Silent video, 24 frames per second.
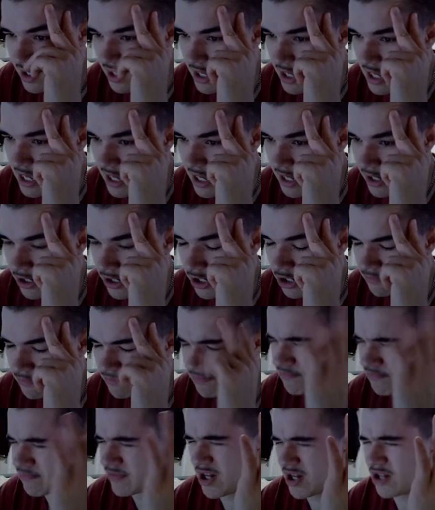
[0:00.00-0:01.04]
or
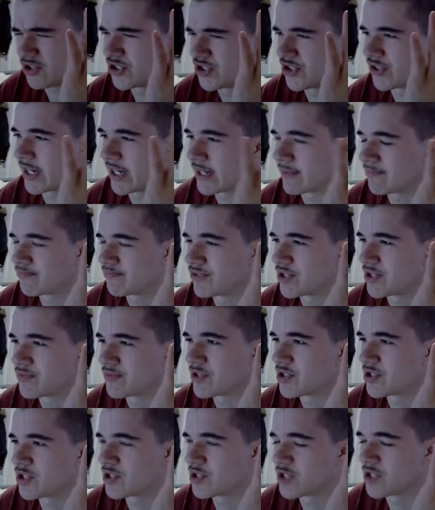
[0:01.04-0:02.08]
culture like
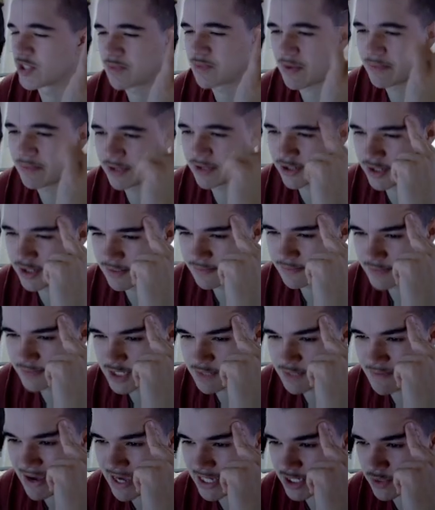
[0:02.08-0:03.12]
just popular
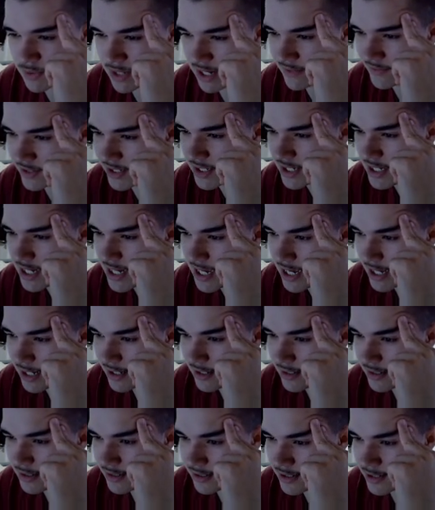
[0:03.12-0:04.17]
space, whatever.
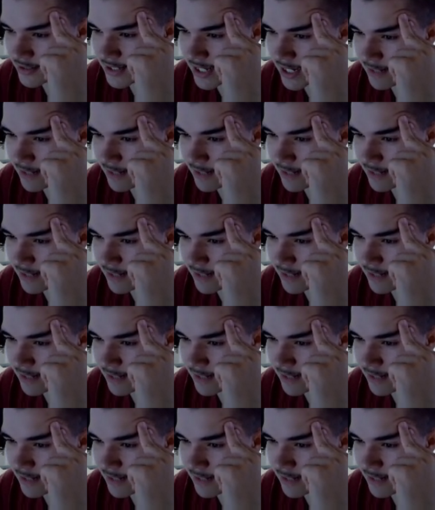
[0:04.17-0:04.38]
Because like